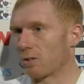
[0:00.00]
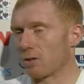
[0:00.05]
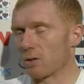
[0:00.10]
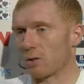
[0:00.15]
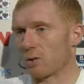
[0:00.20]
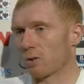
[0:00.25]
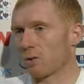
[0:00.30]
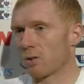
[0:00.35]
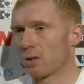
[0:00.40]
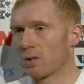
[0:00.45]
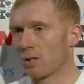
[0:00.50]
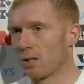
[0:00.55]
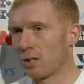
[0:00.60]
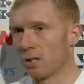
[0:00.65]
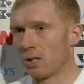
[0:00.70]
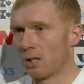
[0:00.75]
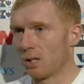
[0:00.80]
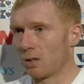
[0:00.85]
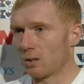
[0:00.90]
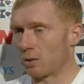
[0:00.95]
Just
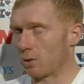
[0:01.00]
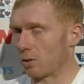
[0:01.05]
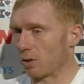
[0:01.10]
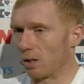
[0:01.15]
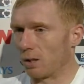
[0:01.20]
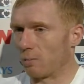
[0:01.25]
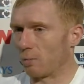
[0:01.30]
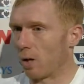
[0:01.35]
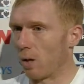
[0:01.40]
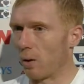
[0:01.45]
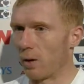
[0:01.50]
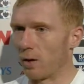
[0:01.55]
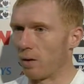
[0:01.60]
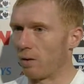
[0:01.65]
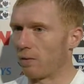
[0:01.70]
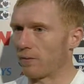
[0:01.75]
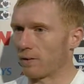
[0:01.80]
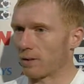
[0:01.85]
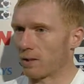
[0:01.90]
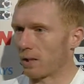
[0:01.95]
keep going,
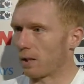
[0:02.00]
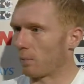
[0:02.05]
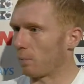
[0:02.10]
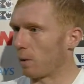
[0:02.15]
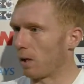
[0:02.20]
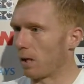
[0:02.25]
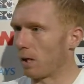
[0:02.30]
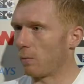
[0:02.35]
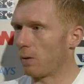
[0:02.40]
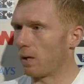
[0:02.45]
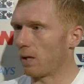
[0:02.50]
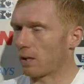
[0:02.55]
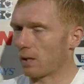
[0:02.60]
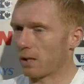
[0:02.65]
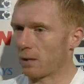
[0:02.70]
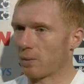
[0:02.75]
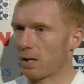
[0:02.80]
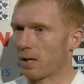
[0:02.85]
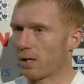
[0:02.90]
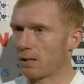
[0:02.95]
hopefully keep playing well,
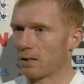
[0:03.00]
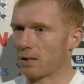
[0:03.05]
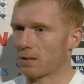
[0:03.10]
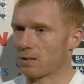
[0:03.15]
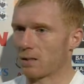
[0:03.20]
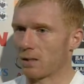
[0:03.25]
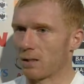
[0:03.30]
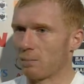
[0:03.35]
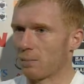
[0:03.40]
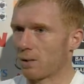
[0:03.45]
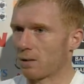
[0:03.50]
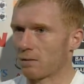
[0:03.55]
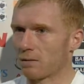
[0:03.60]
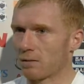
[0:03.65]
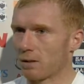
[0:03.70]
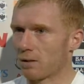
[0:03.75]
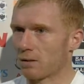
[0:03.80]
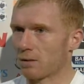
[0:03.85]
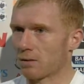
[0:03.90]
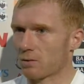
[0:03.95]
keep getting in the team,
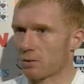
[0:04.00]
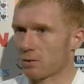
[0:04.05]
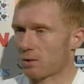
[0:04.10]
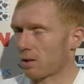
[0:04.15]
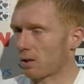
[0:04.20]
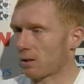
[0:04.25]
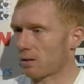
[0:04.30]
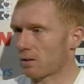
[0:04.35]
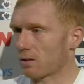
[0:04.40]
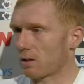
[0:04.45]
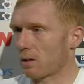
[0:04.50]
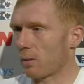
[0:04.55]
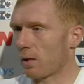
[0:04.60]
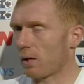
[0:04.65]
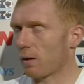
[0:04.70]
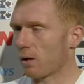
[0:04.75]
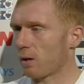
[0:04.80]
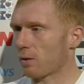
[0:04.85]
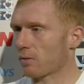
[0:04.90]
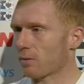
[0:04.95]
and just see
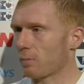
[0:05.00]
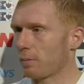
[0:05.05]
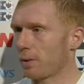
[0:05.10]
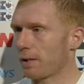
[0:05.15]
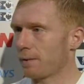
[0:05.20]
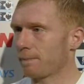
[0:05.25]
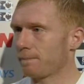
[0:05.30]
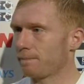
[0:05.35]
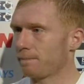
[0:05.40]
where it goes from there.